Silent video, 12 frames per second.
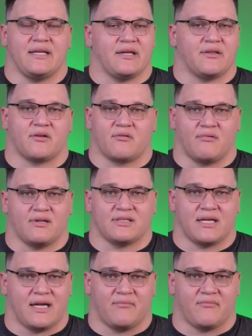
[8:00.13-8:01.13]
other
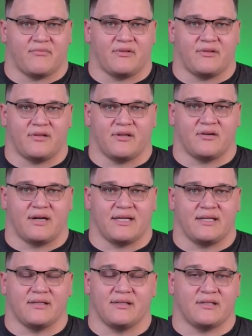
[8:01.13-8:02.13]
runtime,
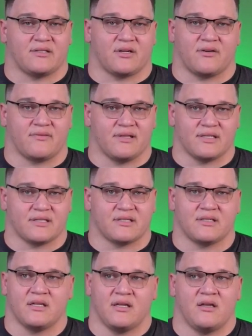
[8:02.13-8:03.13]
ideally
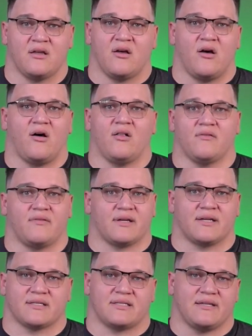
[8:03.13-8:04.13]
serverless, all of it,
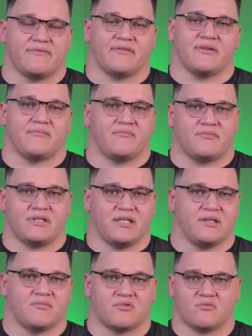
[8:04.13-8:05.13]
because different
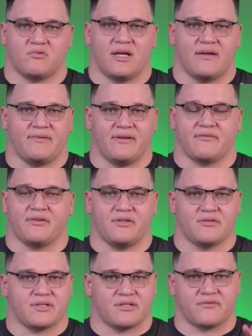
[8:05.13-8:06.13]
teams will have different
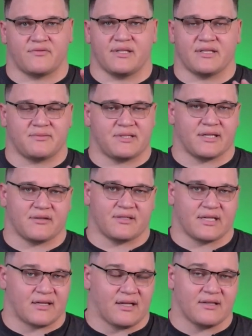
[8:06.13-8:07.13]
uses for these particular
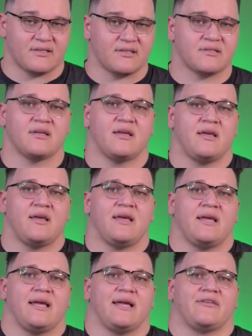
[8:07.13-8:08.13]
technologies,
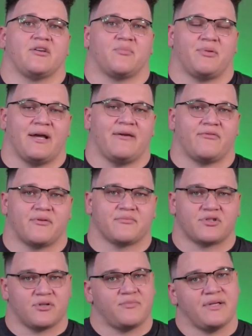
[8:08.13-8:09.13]
and your platform
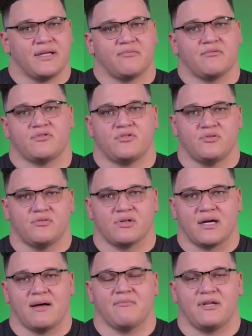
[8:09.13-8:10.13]
should be able to
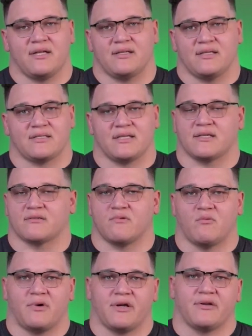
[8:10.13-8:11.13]
accommodate these things
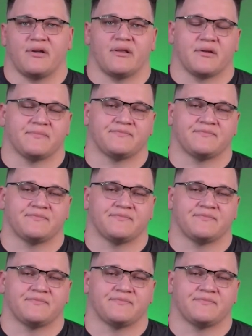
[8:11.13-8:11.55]
one way or another.